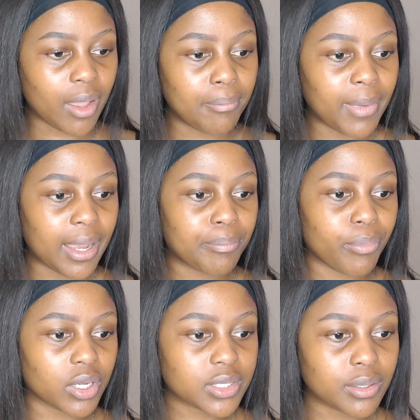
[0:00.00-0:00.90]
my
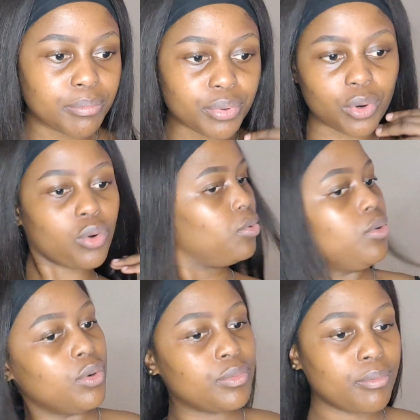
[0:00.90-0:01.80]
bottom brow,
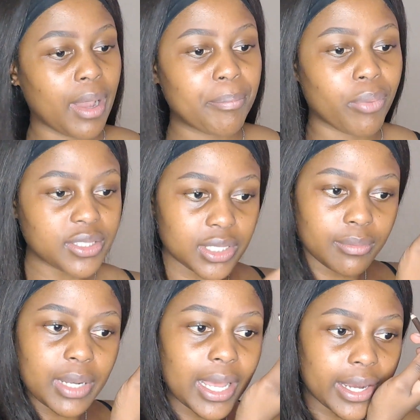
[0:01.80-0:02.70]
my
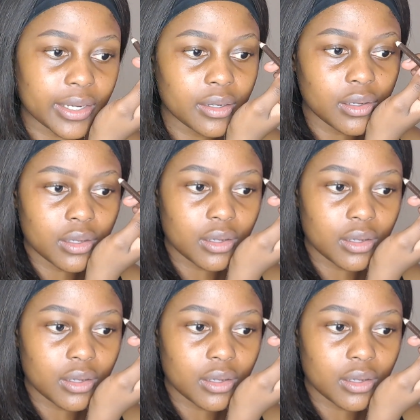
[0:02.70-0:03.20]
bottom line.